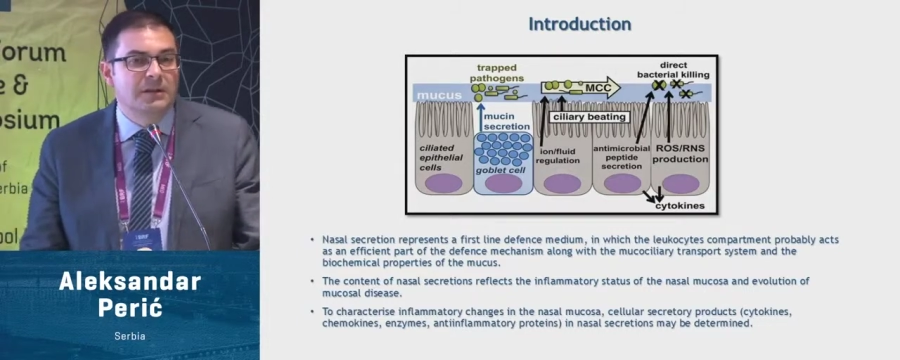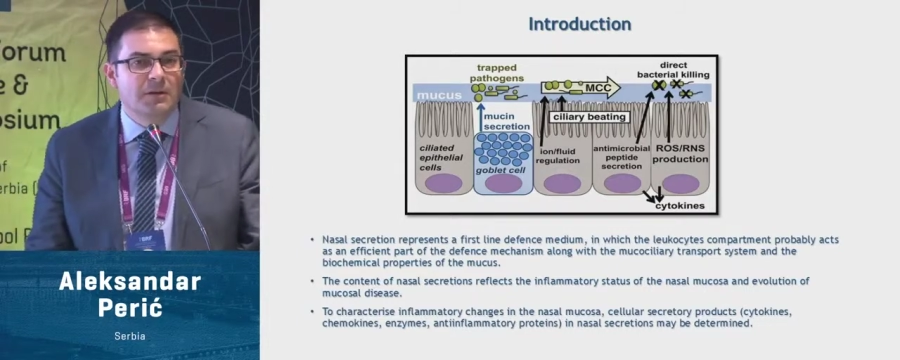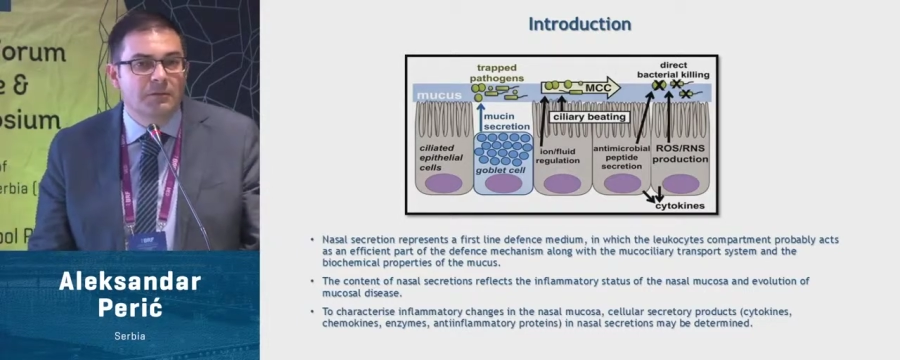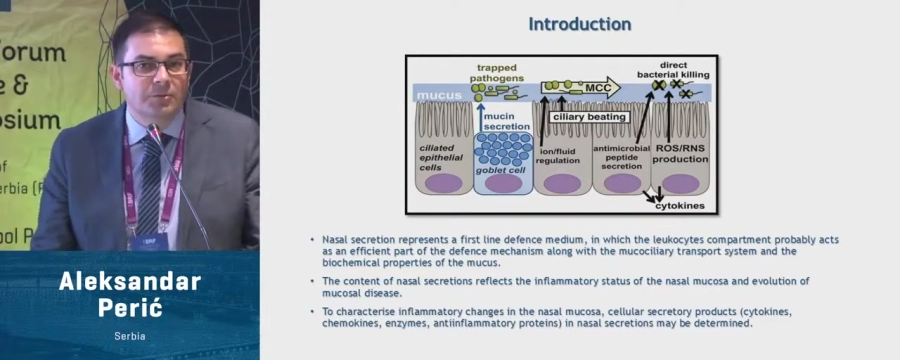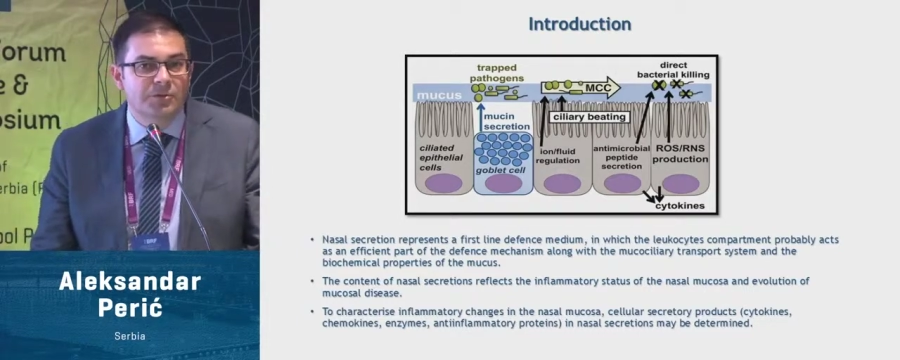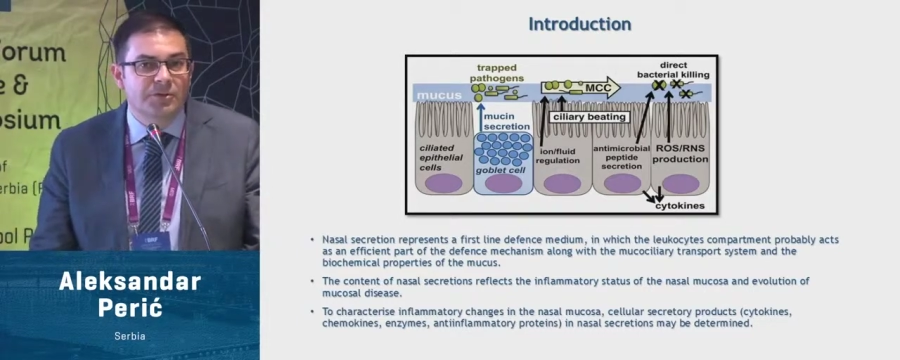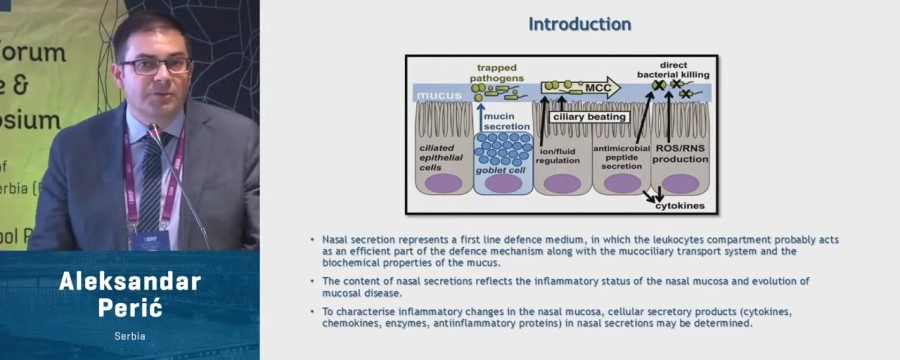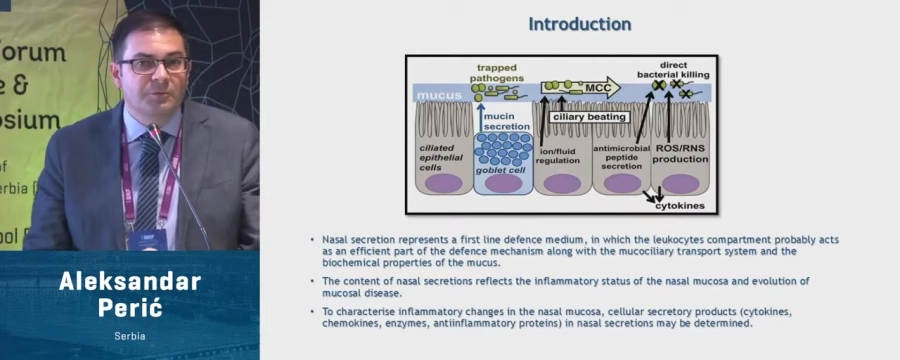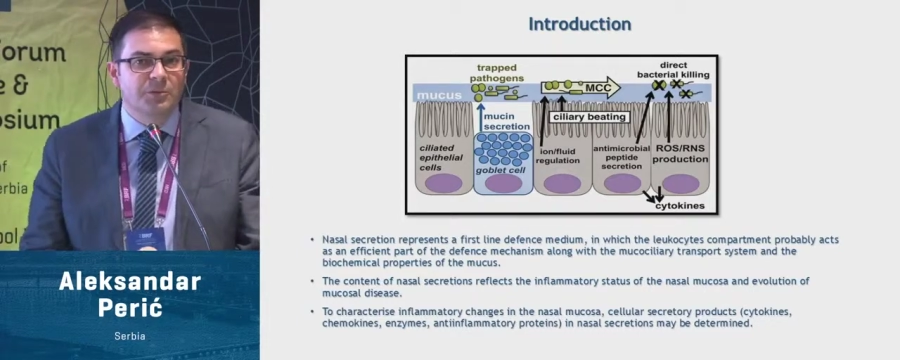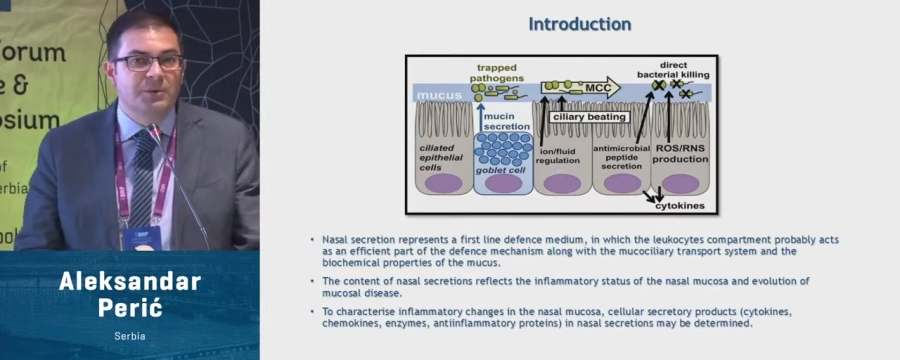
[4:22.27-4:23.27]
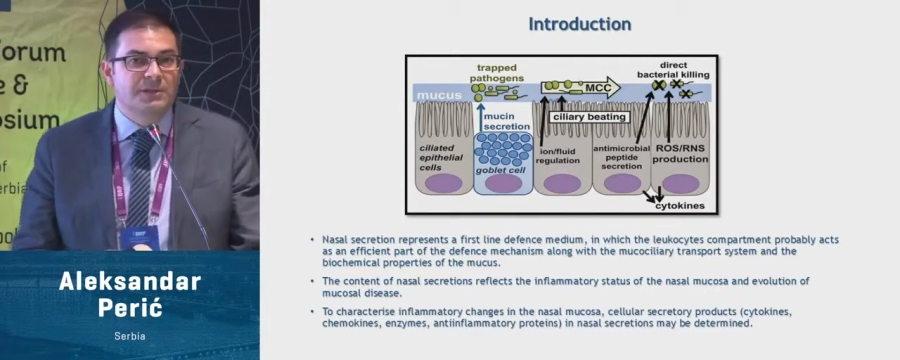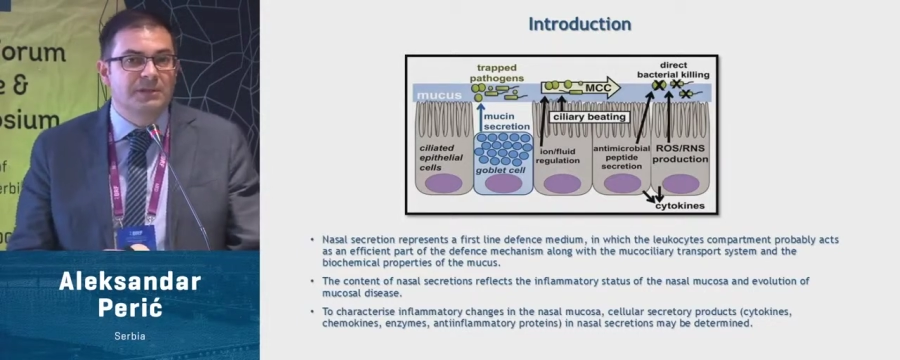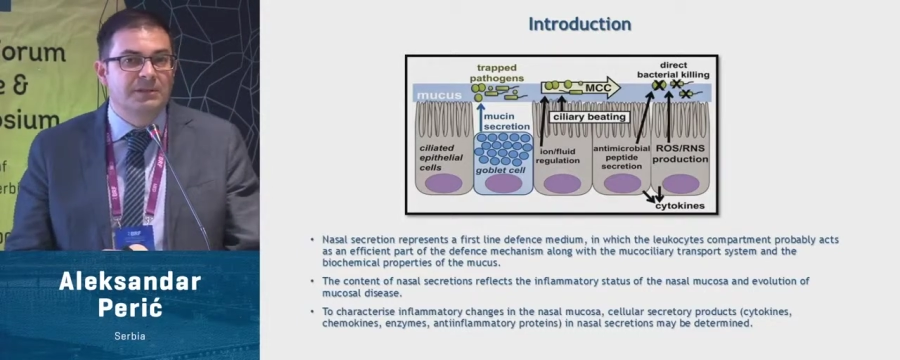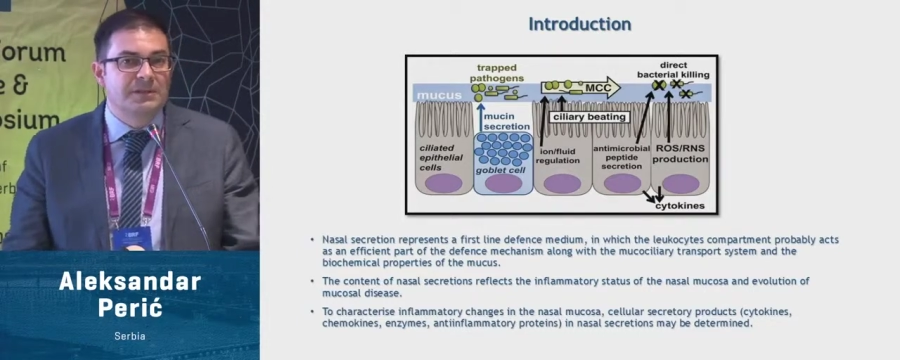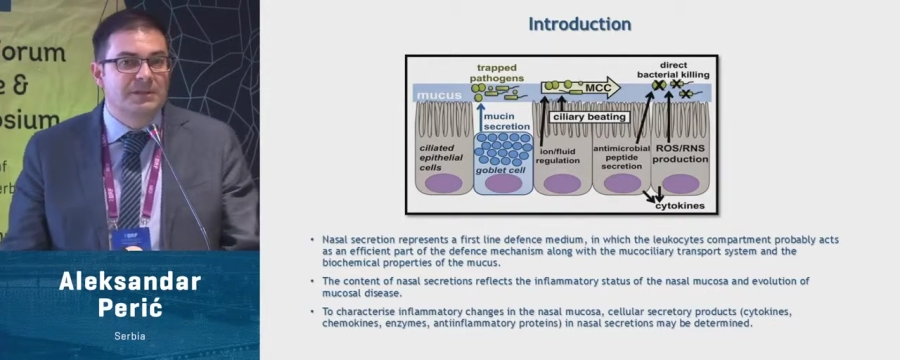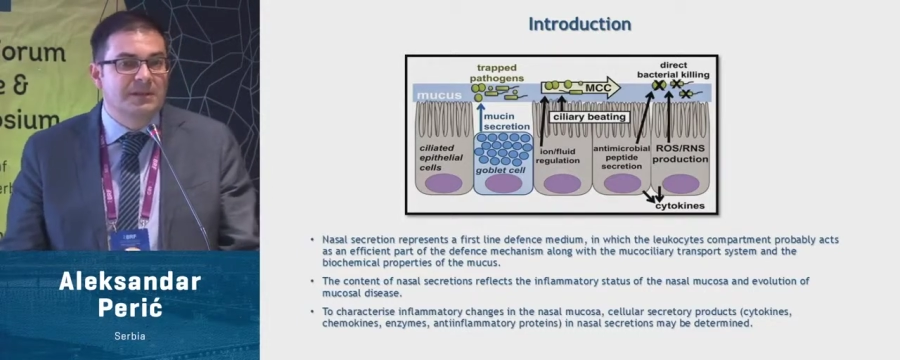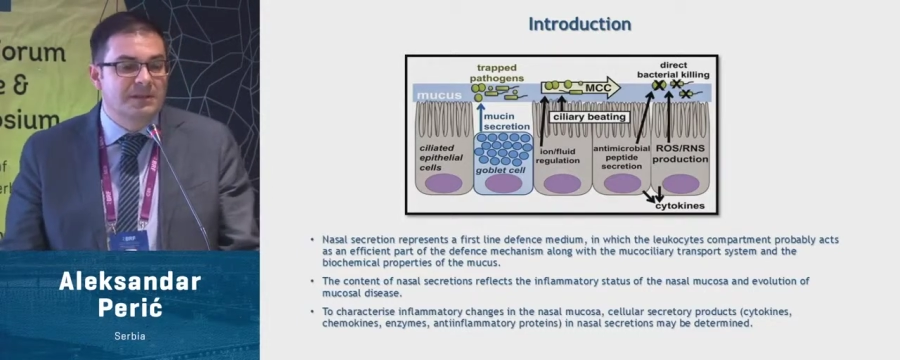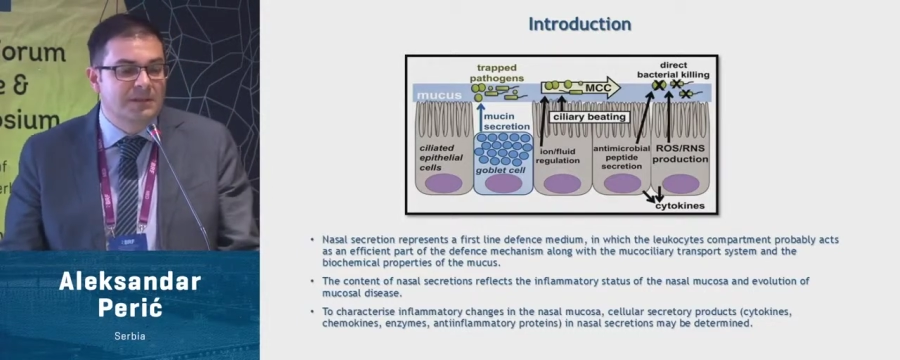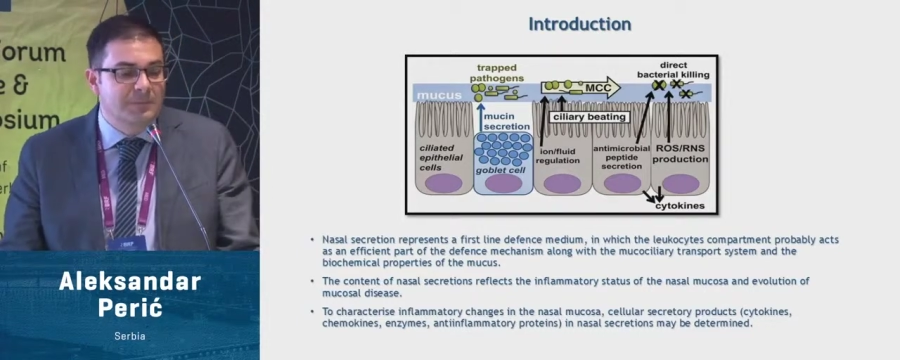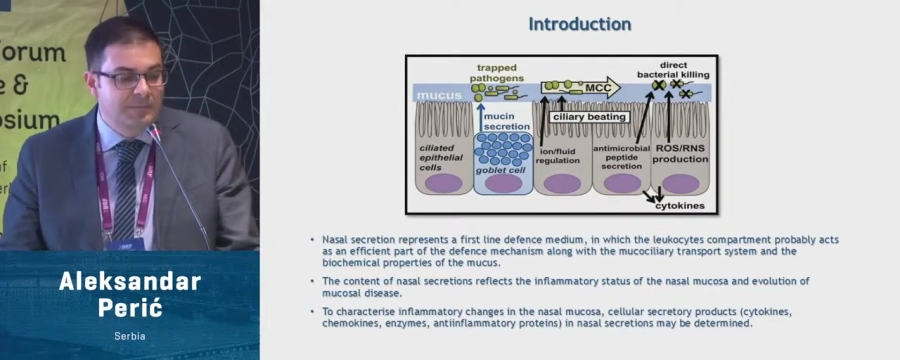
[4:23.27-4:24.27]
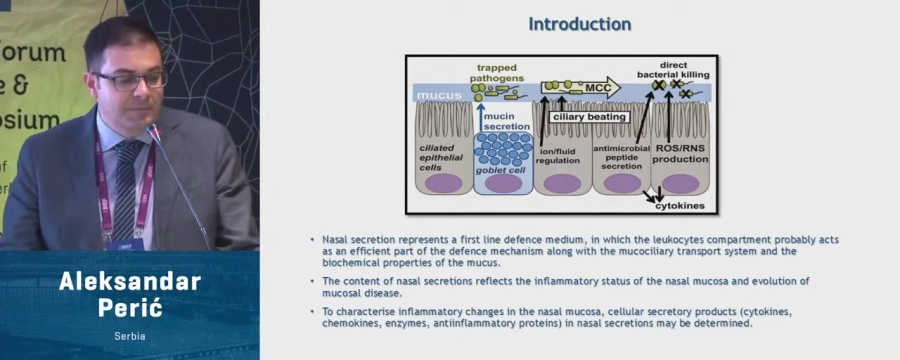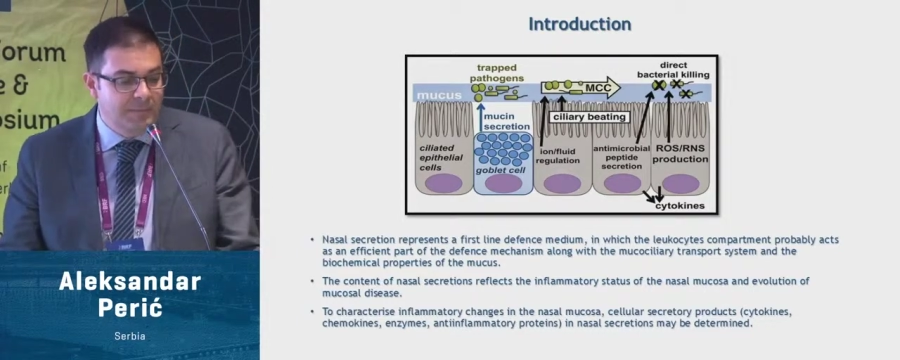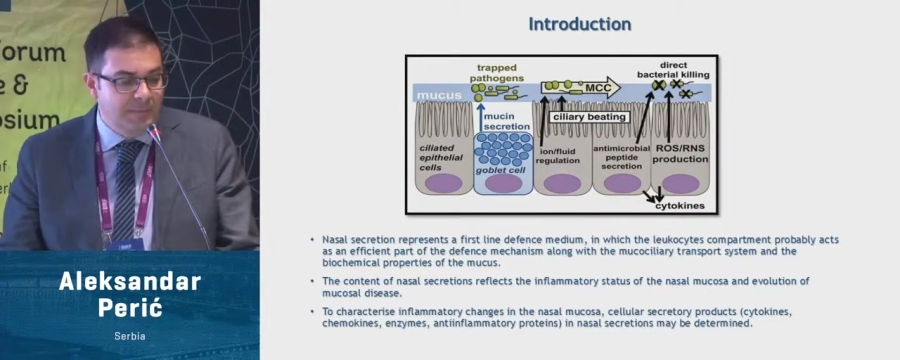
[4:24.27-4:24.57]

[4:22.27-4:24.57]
evolution of mucosal disease.